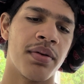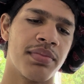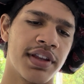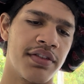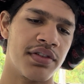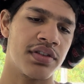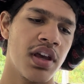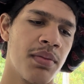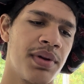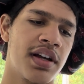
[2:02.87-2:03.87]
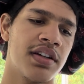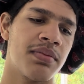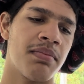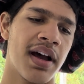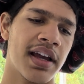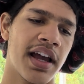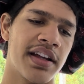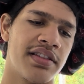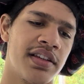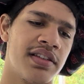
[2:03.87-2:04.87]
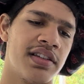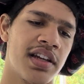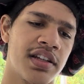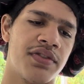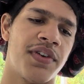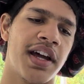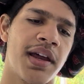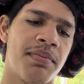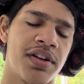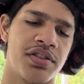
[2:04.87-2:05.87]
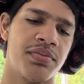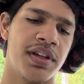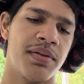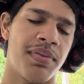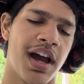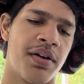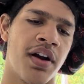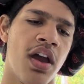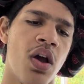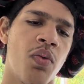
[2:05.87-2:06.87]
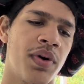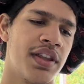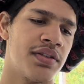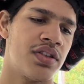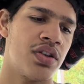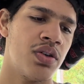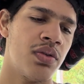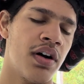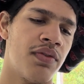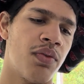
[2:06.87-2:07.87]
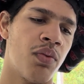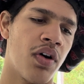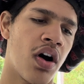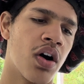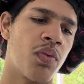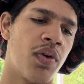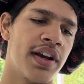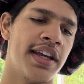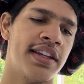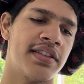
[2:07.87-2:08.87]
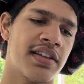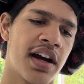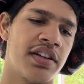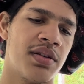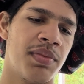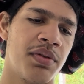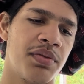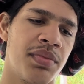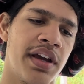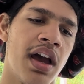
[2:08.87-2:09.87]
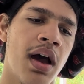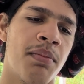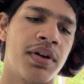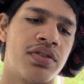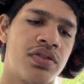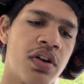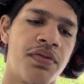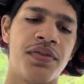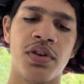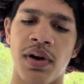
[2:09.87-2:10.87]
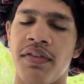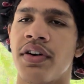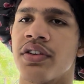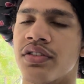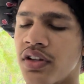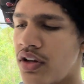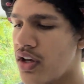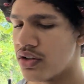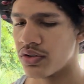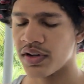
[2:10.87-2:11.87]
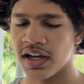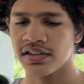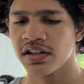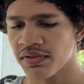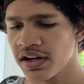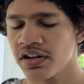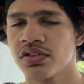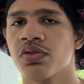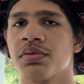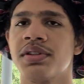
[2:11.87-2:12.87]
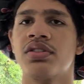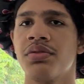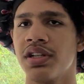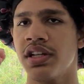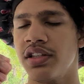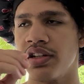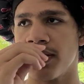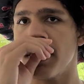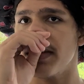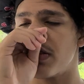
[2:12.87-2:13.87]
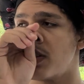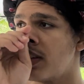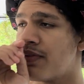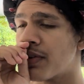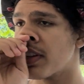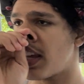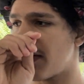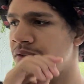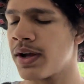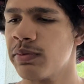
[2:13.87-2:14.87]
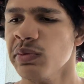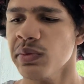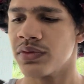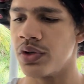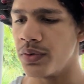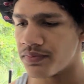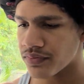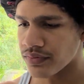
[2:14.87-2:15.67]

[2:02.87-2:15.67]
unbelievers, because my guidance is intensified immeasurably in power, when the two are one in desire to be with me, but so few have understood. So God's saying right here, it's going to be so much easier to live your life, right? To